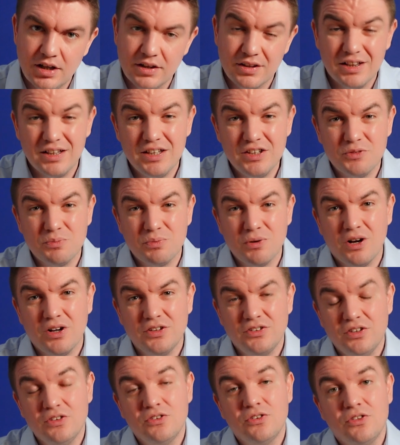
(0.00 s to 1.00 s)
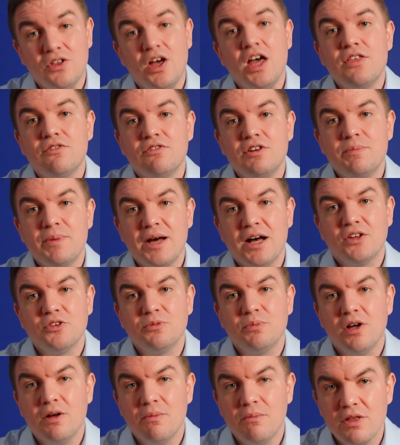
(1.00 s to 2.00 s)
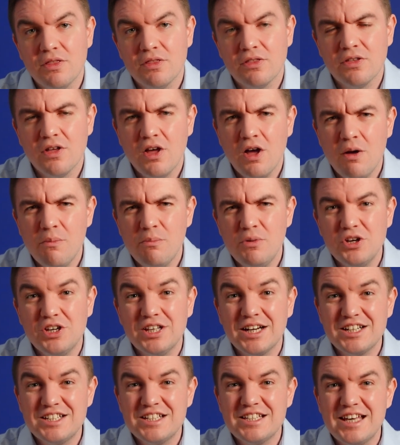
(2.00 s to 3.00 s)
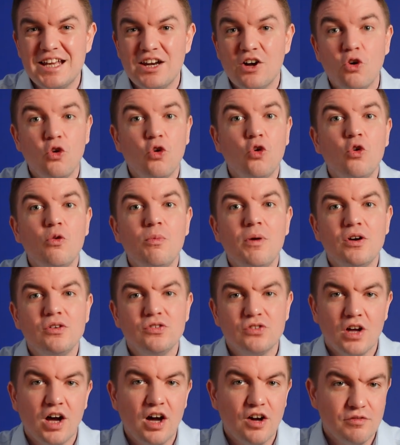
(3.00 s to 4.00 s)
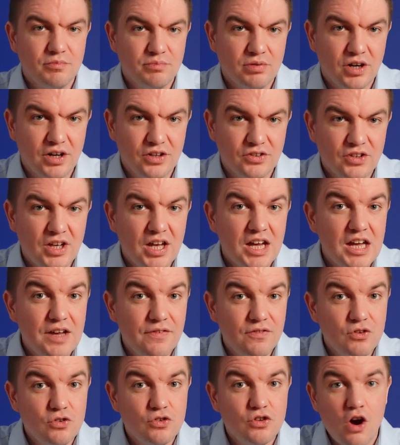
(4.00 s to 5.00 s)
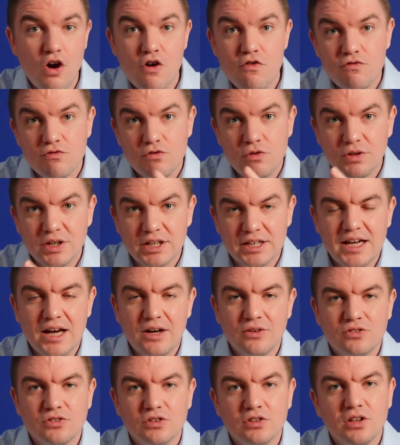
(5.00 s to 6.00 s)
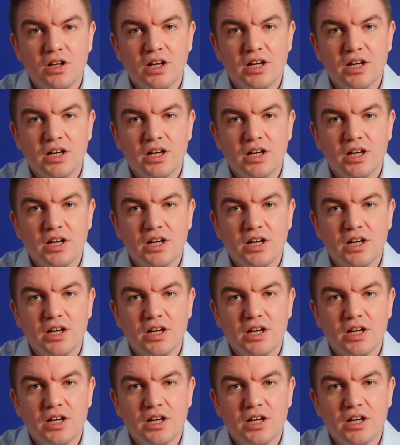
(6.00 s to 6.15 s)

The list price is £33 per month, but you can actually get it almost half price if you go through an accountant